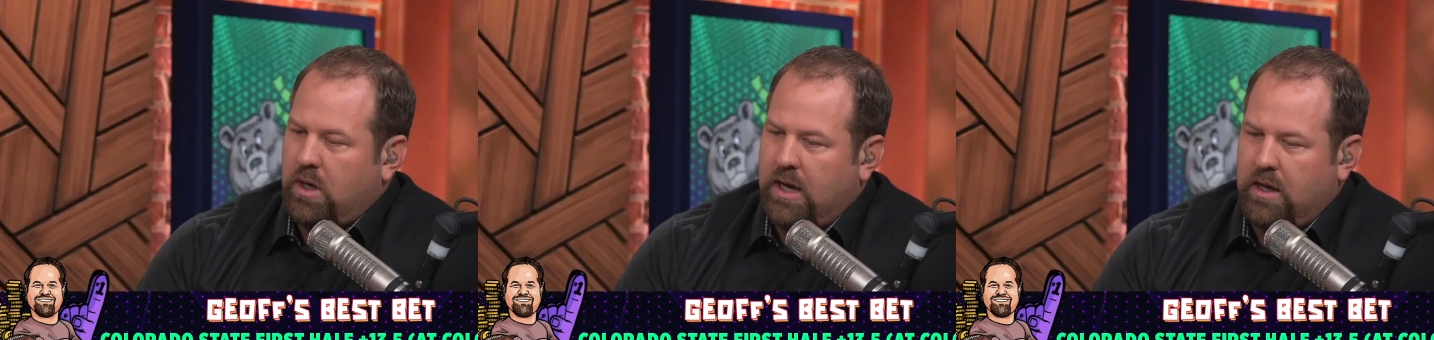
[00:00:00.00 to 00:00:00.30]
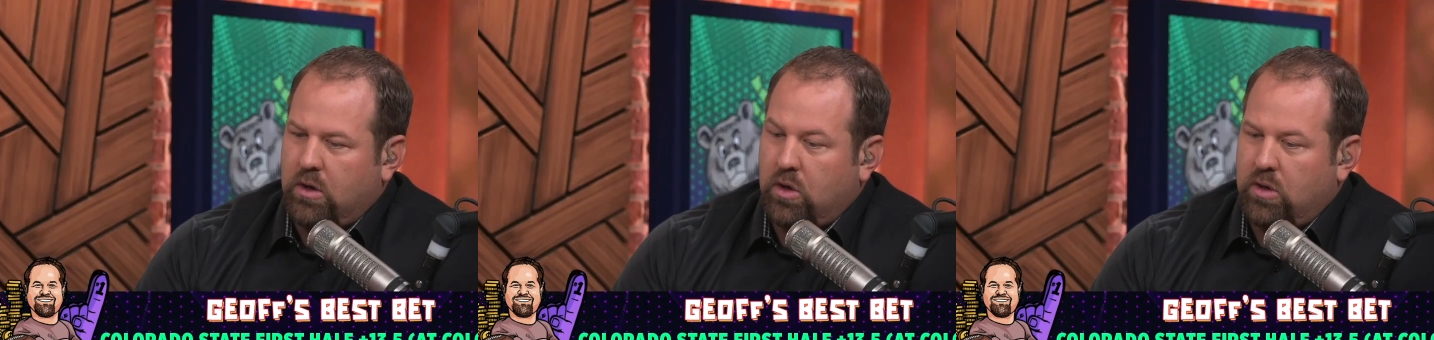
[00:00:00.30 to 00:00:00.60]

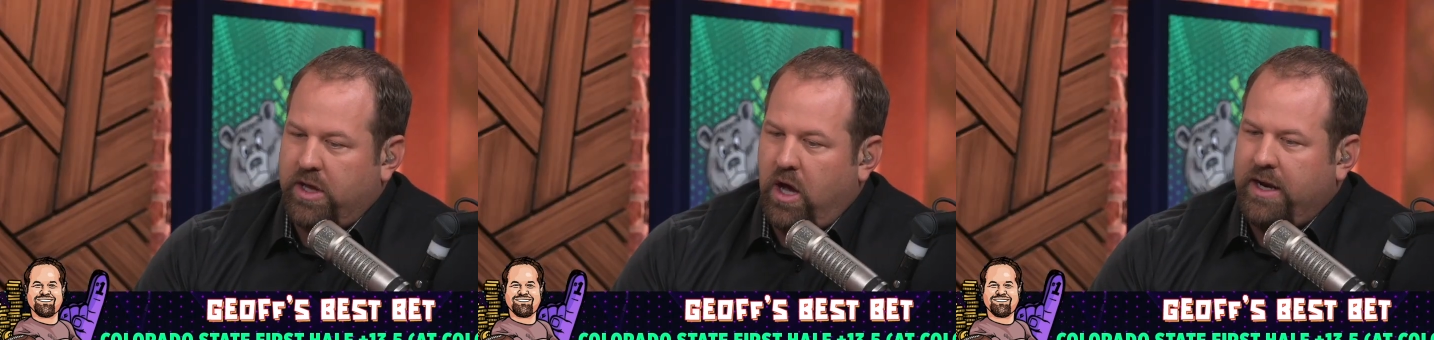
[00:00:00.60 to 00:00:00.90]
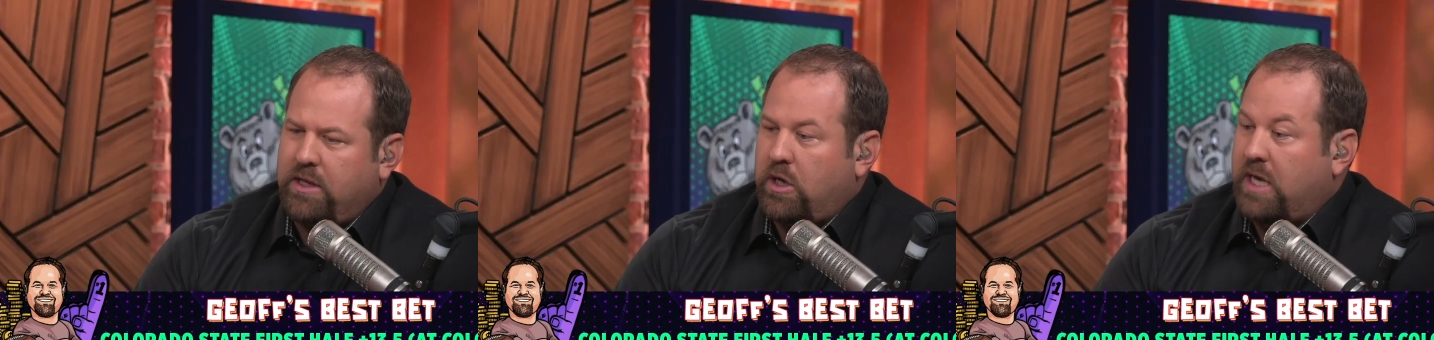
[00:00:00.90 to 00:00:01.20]
Speaker 1: uh, early on.
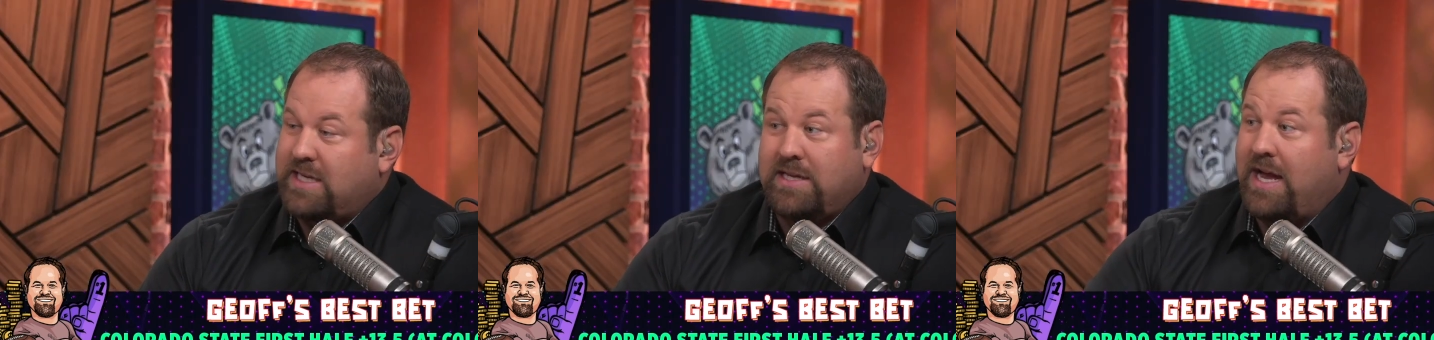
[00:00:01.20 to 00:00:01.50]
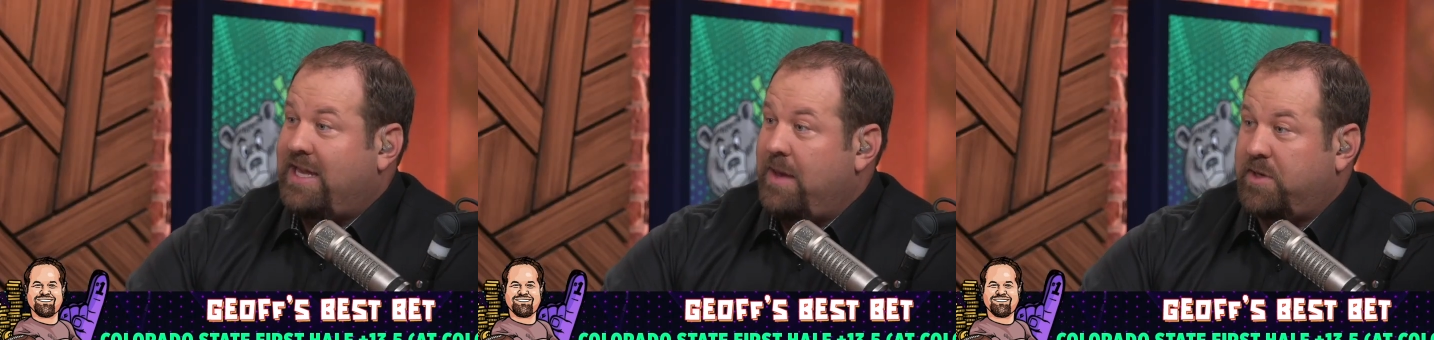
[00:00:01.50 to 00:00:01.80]
And look, it's a
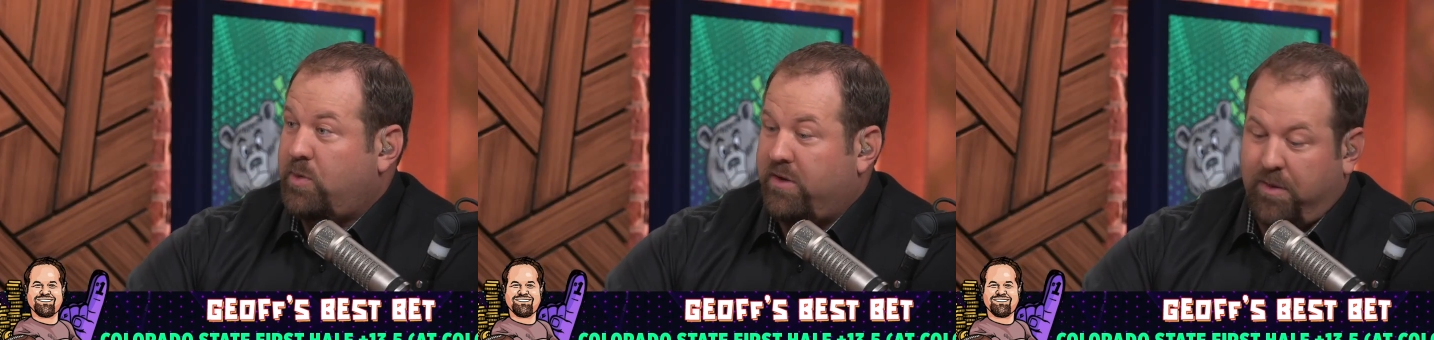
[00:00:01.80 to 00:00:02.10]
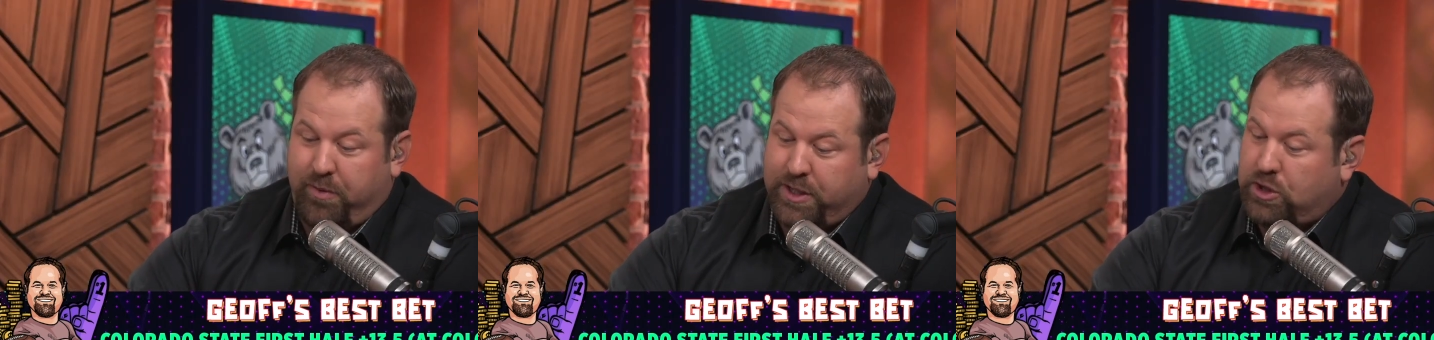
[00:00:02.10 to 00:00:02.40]
night game as well. They
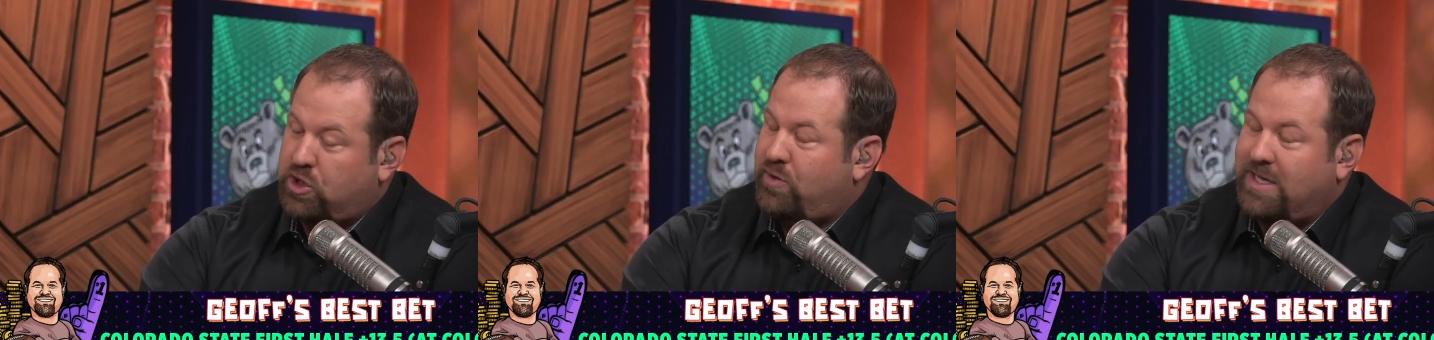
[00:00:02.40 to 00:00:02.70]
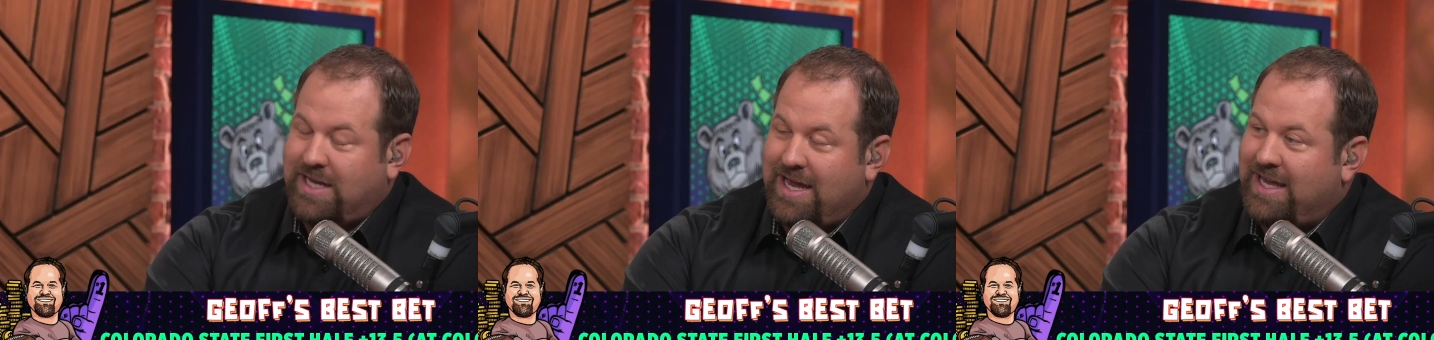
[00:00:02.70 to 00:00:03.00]
play two
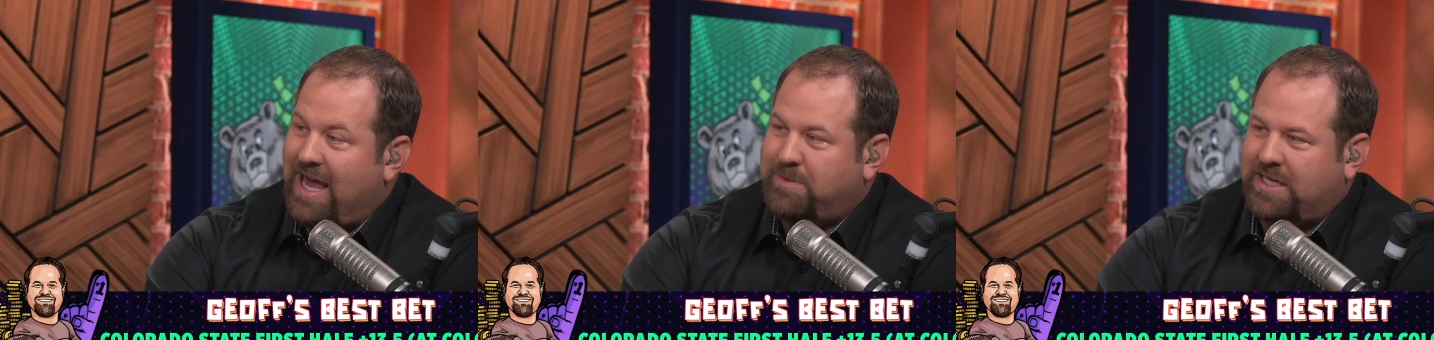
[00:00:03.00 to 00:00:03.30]
straight day games.